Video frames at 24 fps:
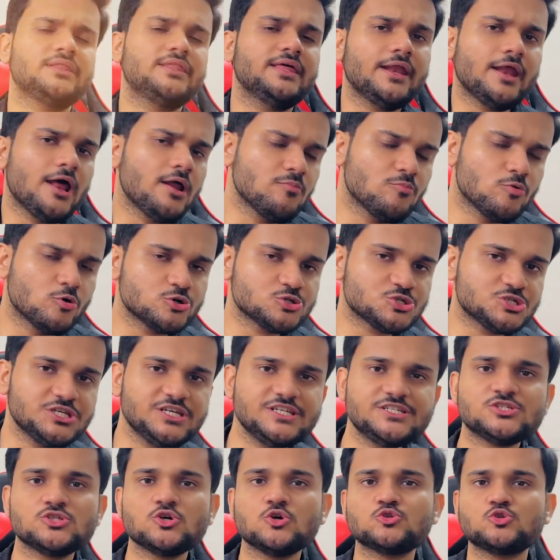there are more
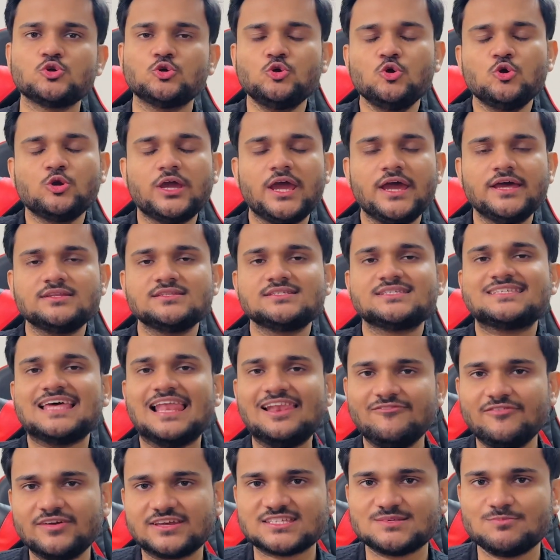sheets, so you can
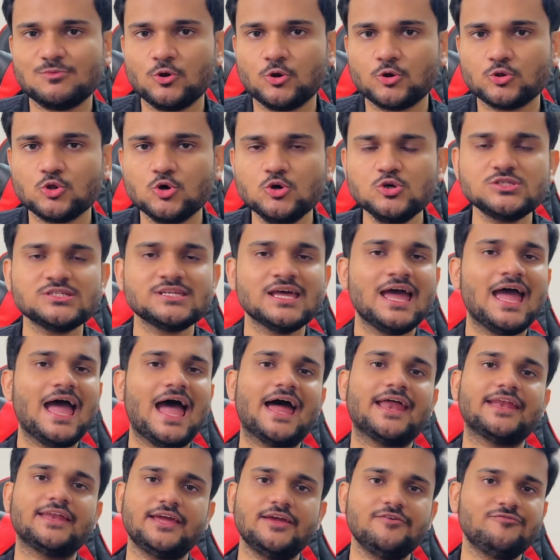self explore those,
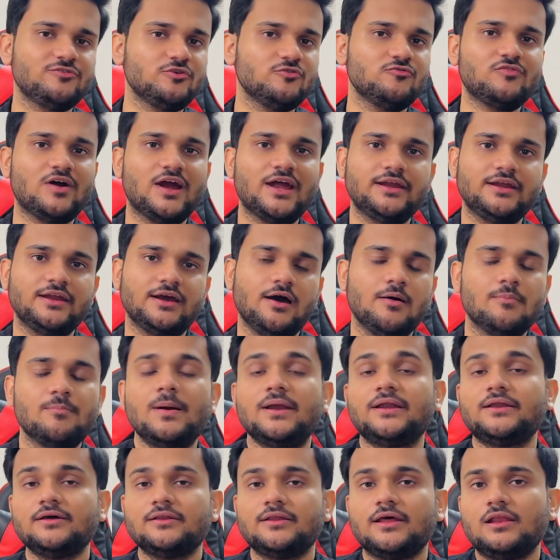and if you find a
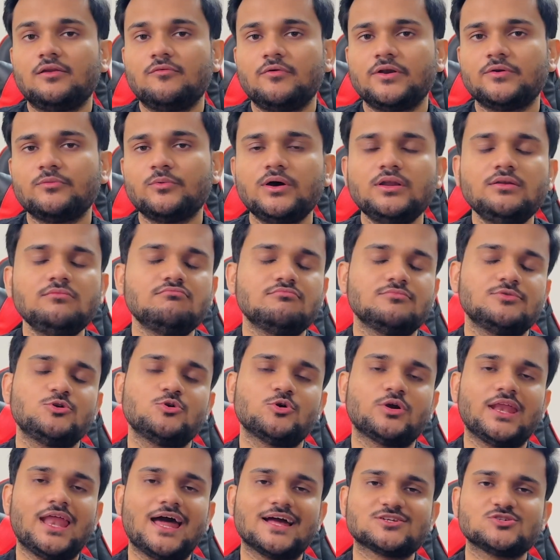better relevant one, you
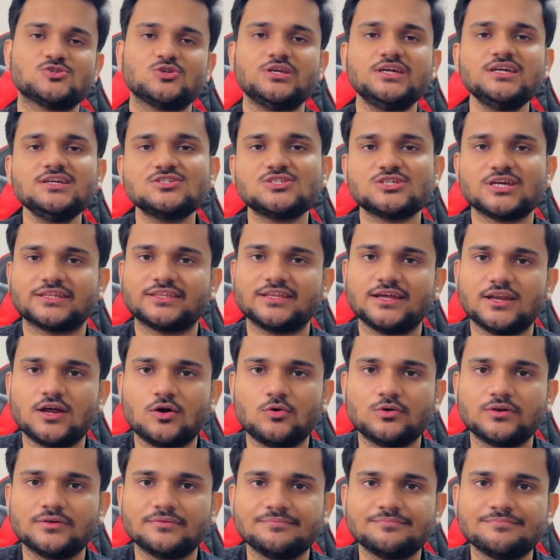can actually check that out.
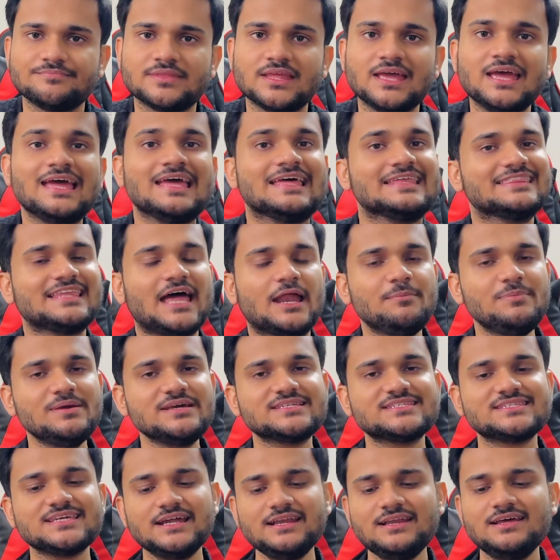That being
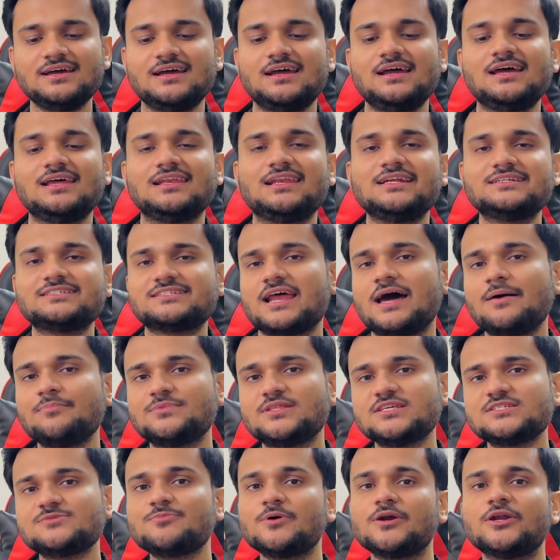said, let's wrap
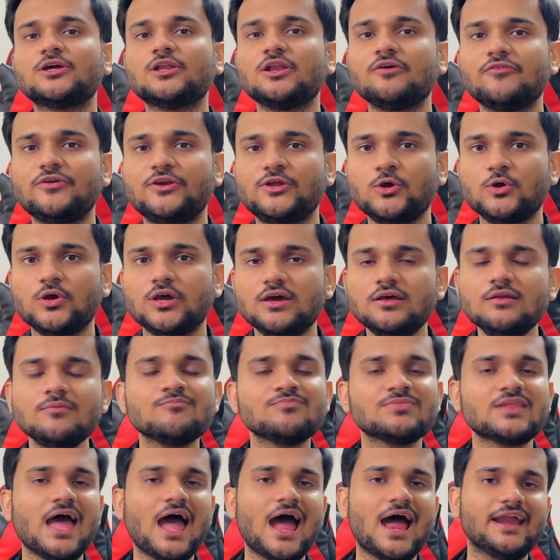this particular video here,
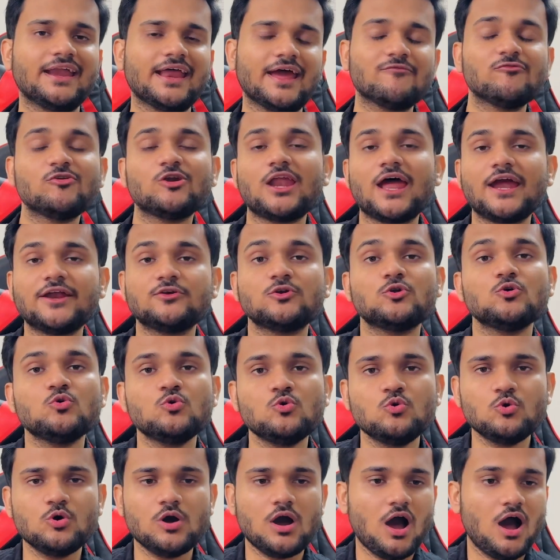and I would like
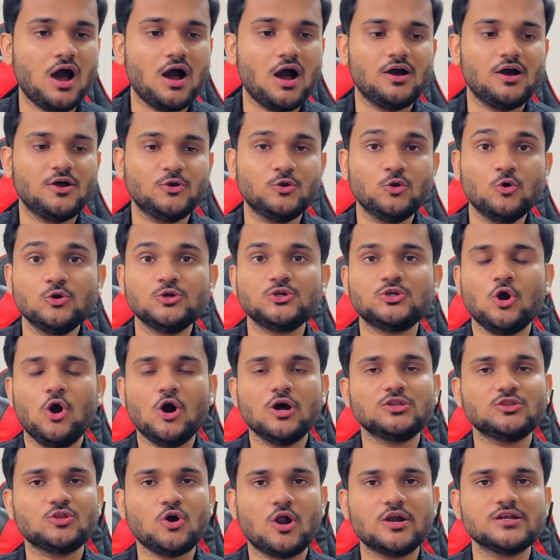to know
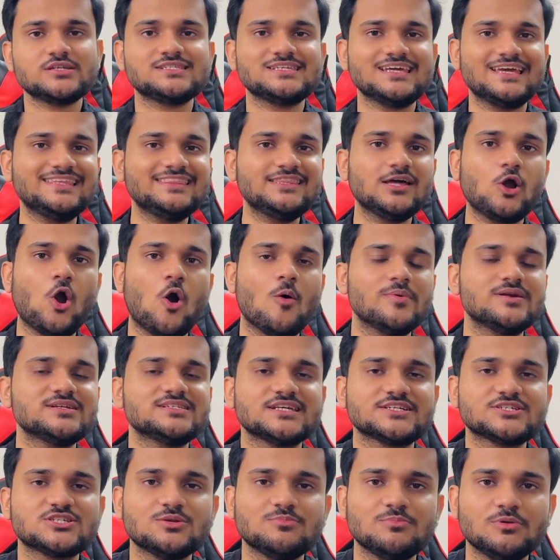your thoughts in the comment
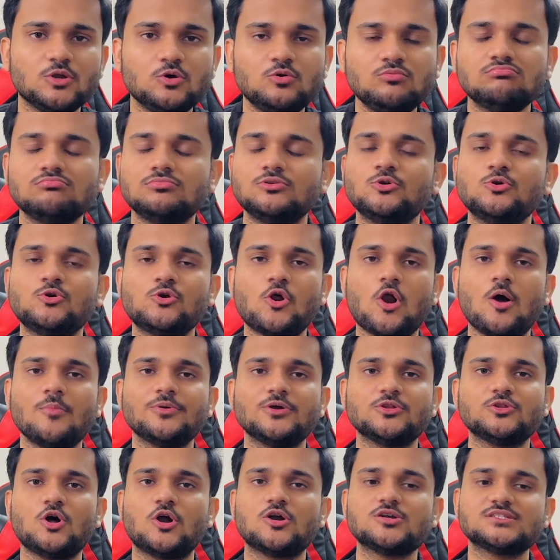section below. Do drop
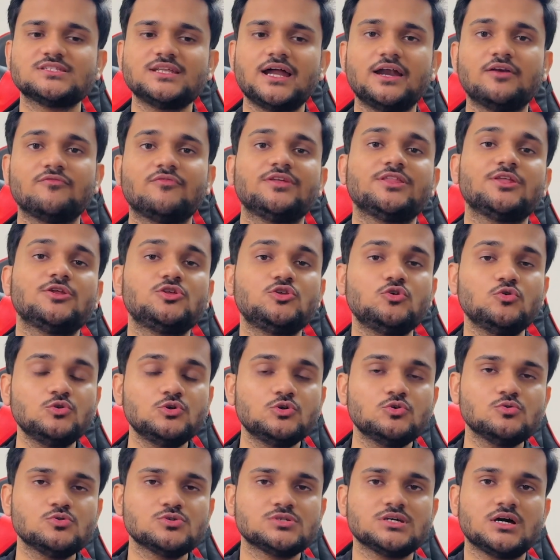your thoughts that whether you
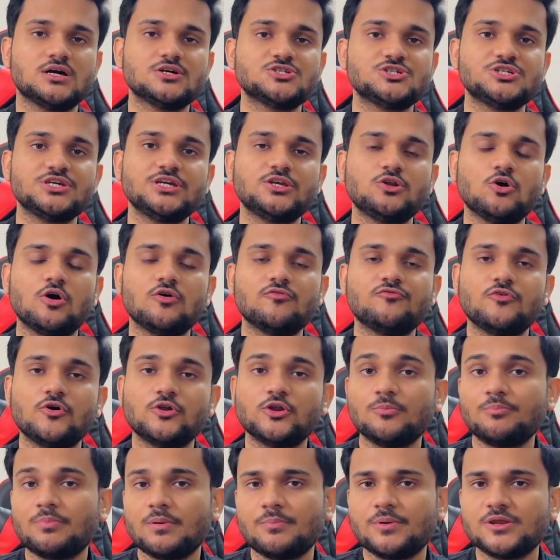use a sheet or for
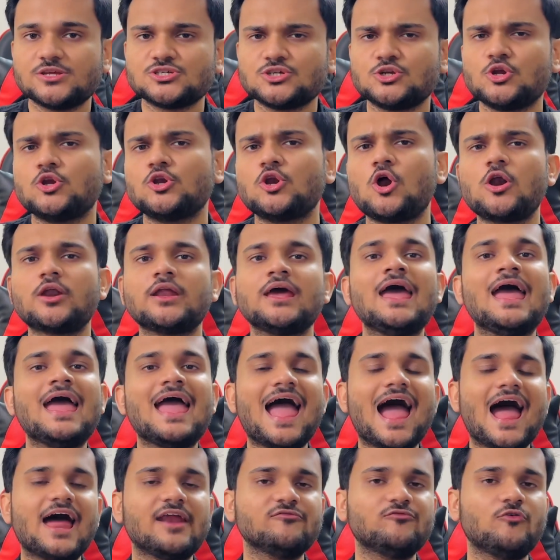your preparation or not,
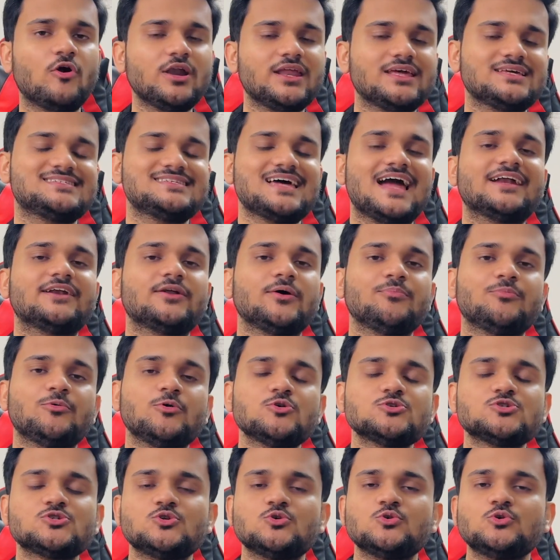and what exact
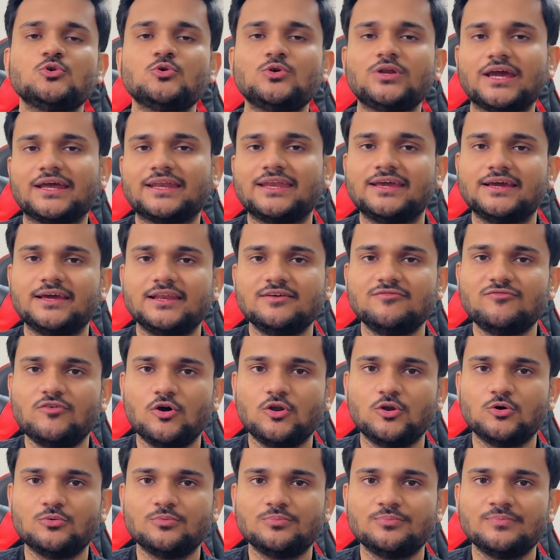approach do you technically
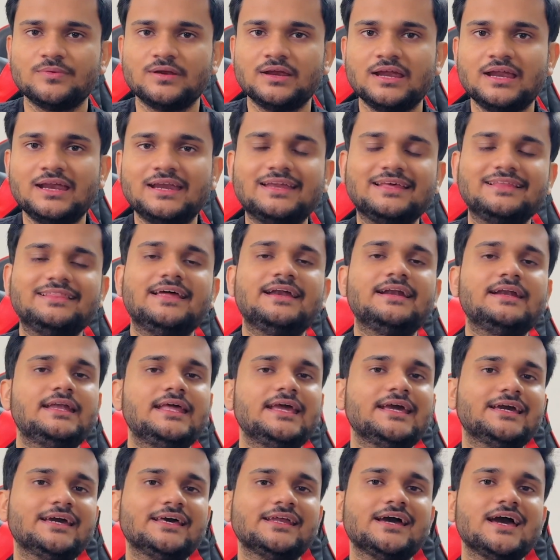follow. Till then,
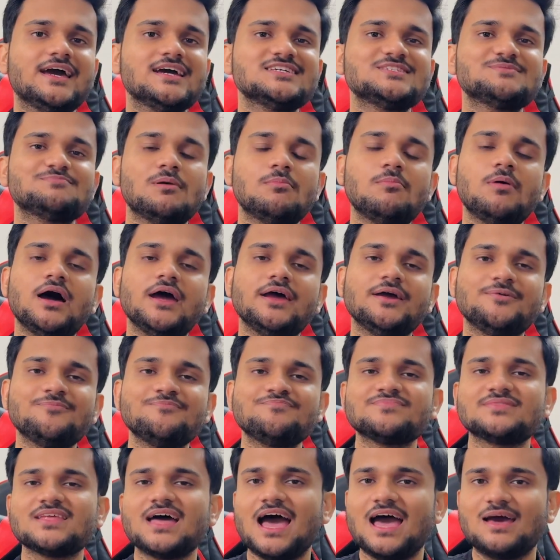take care guys, bye bye.
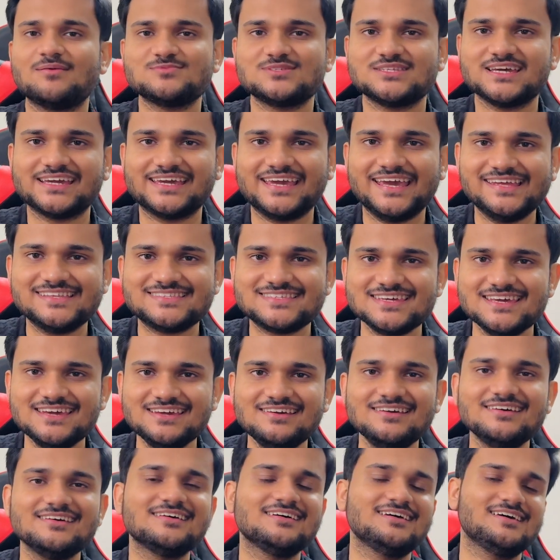I am Sanket
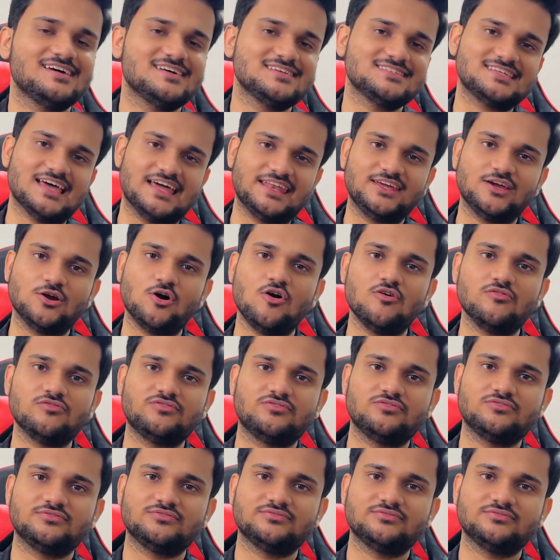Singh, signing off.